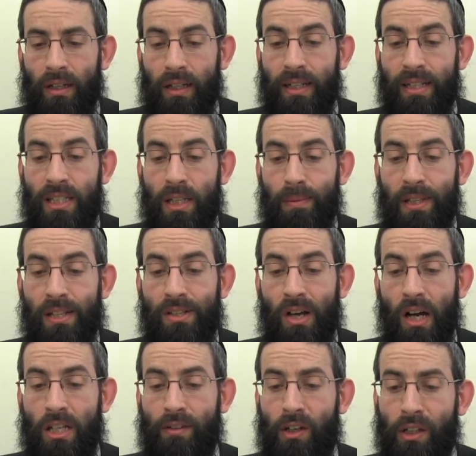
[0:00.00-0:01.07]
It needs to be the
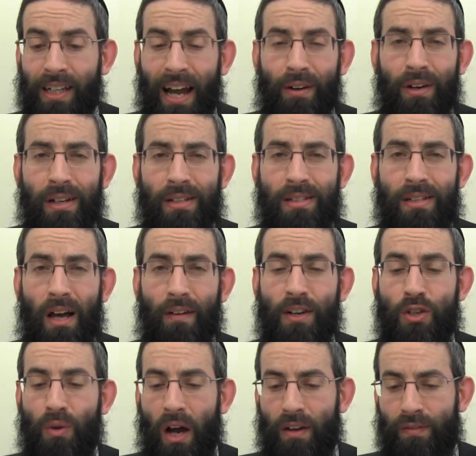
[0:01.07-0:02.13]
size of gergeris of a
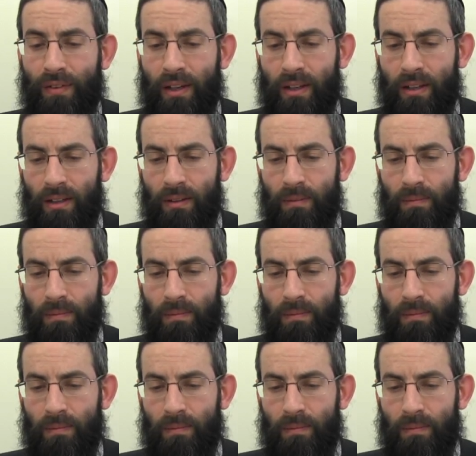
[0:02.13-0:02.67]
dried fig.